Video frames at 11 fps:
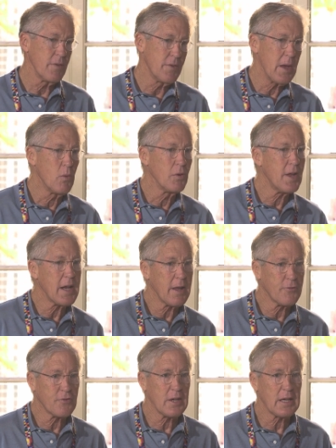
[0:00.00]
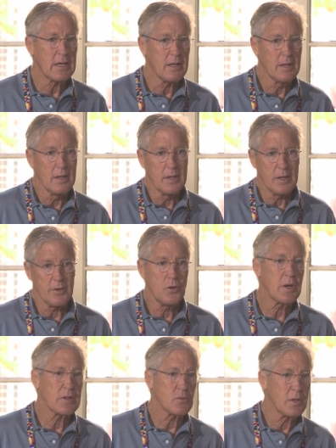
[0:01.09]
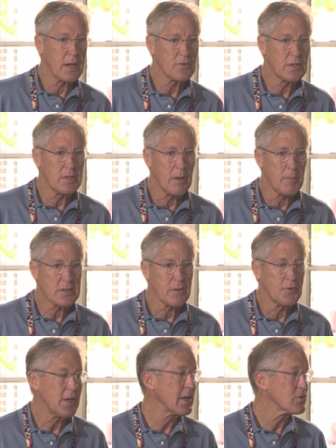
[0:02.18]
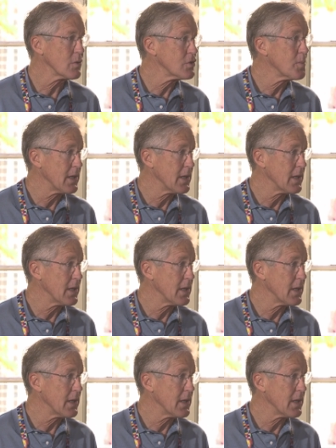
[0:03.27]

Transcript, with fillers: They will not have seen, the new guys will not have seen much of Dee Eskridge,